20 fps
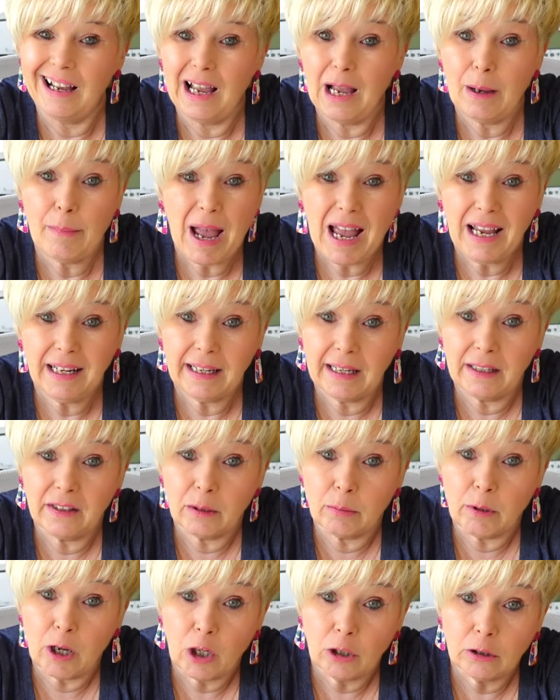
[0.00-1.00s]
I might get
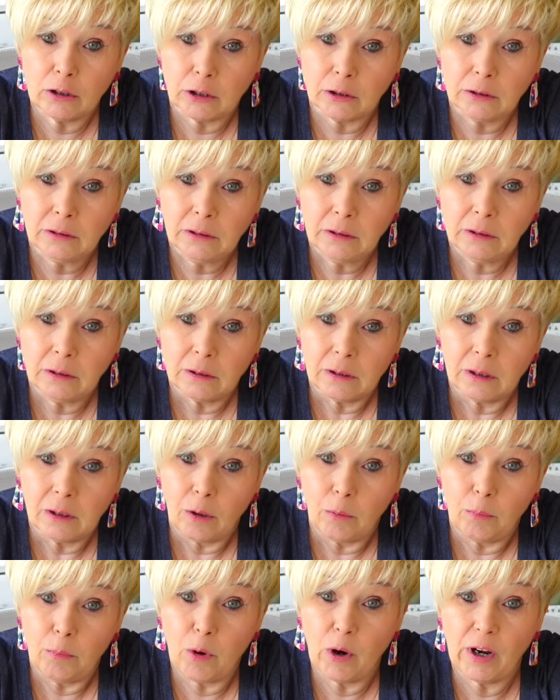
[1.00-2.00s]
them all done.
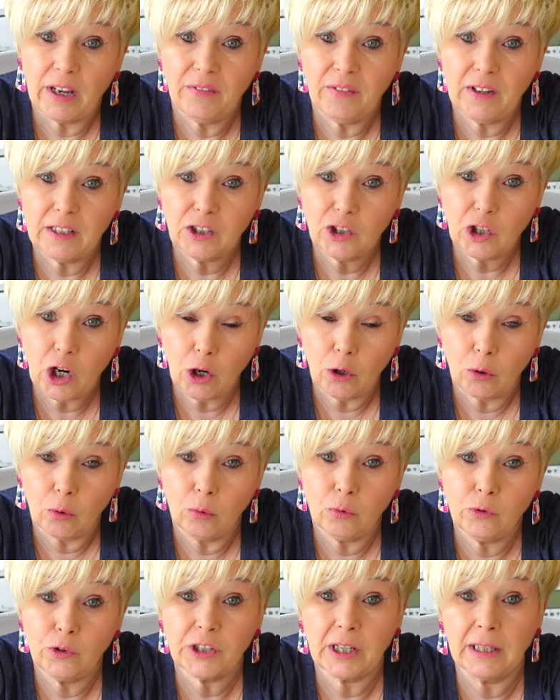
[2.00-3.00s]
But if I
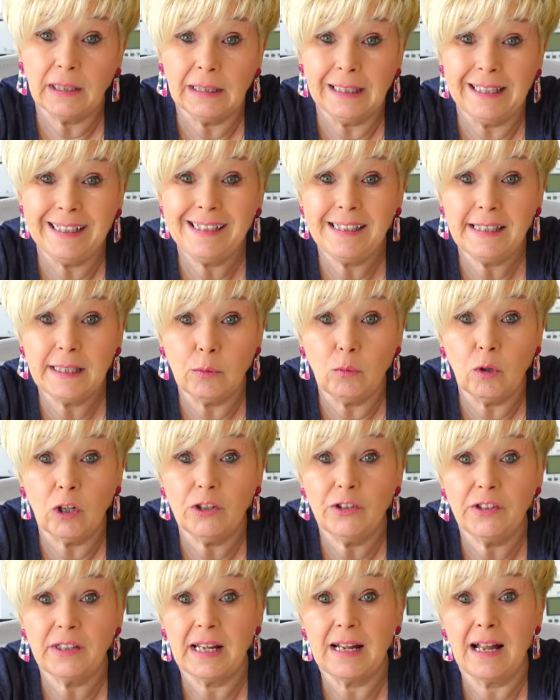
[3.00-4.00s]
don't, at least the
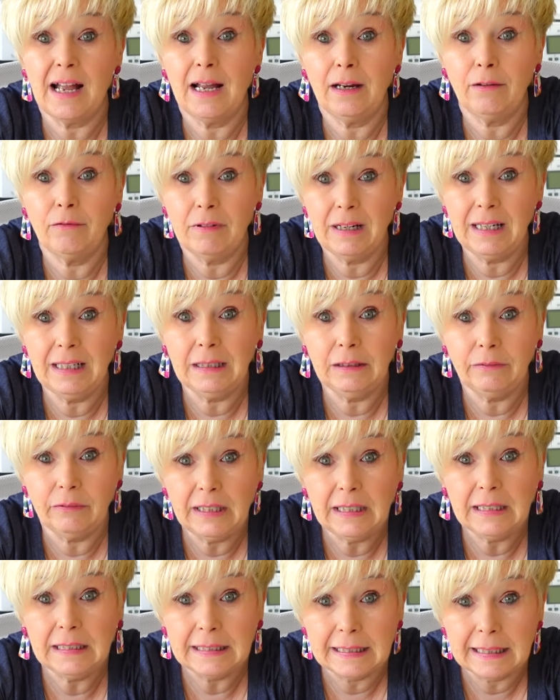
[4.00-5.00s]
ones that I
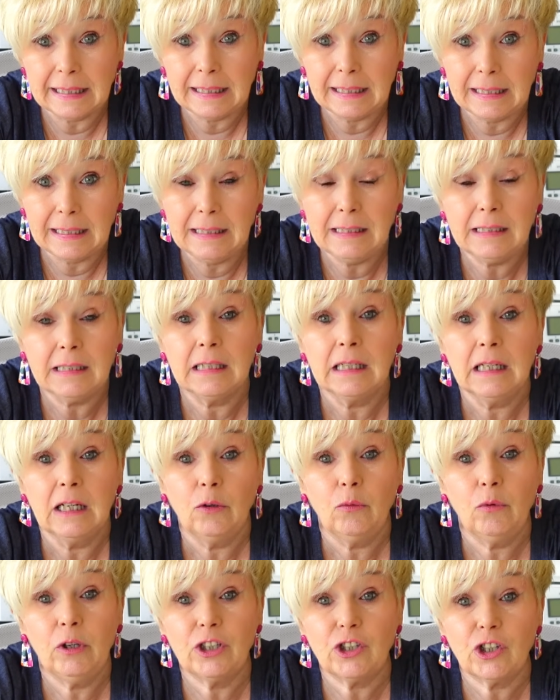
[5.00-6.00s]
really need,
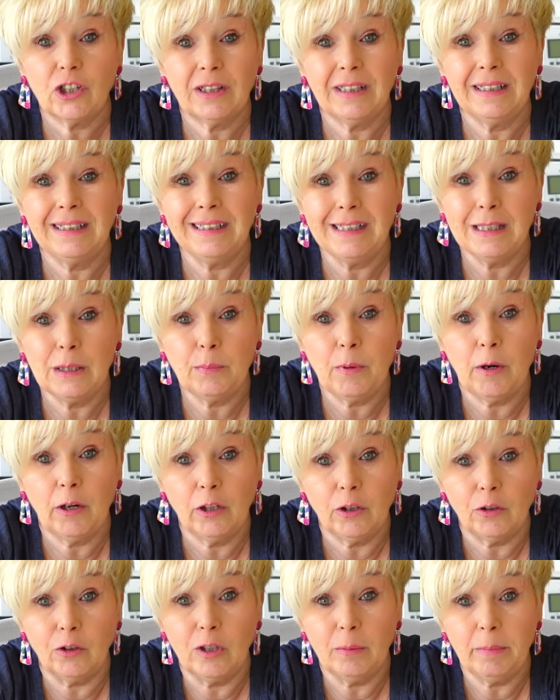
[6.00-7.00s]
which I think is
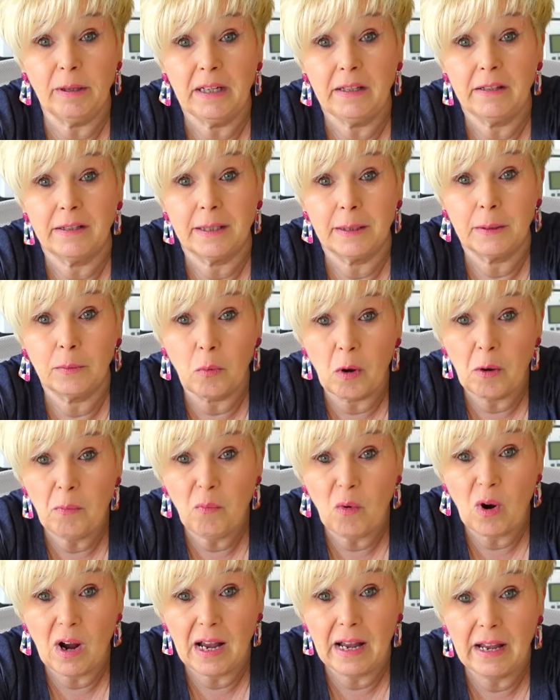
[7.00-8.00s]
probably going to be the
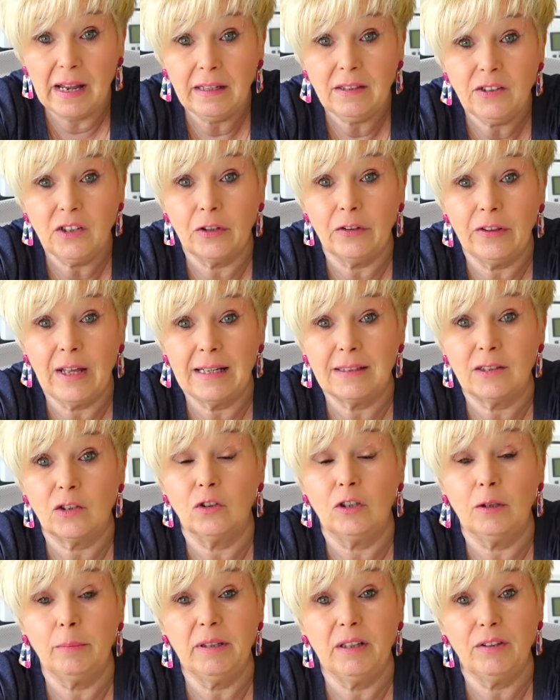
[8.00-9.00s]
swimwear, so that's
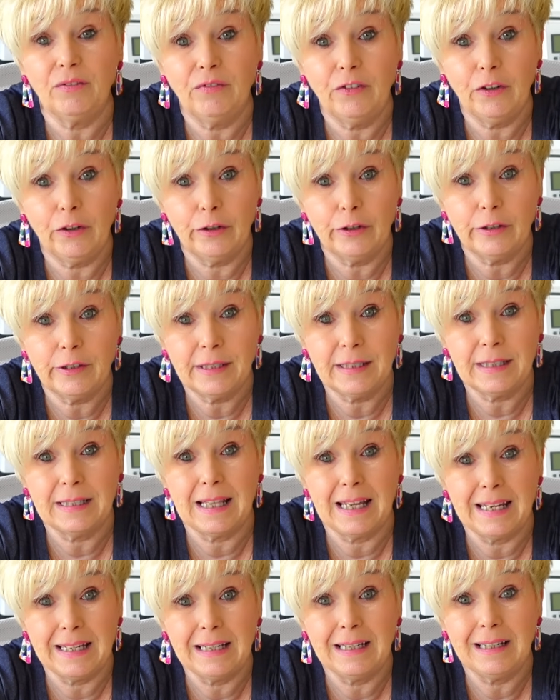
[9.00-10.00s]
going to be the first
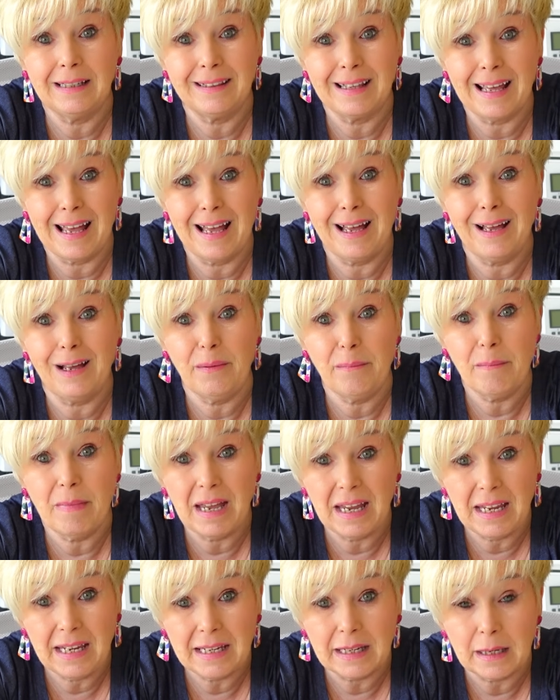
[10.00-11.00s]
thing that I
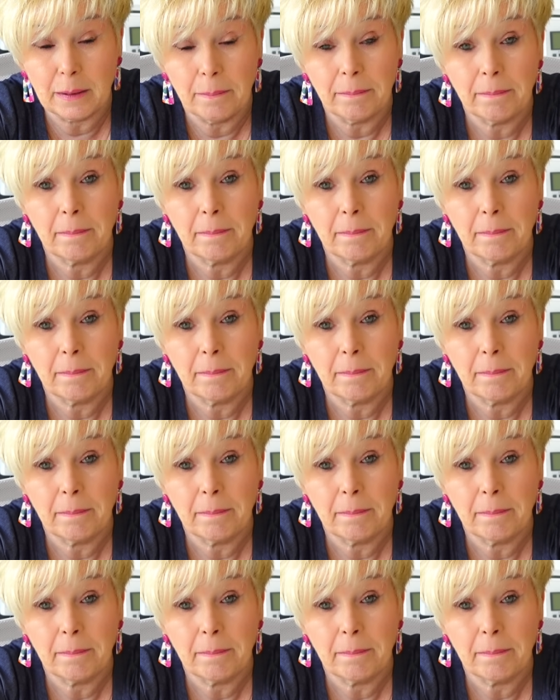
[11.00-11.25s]
make.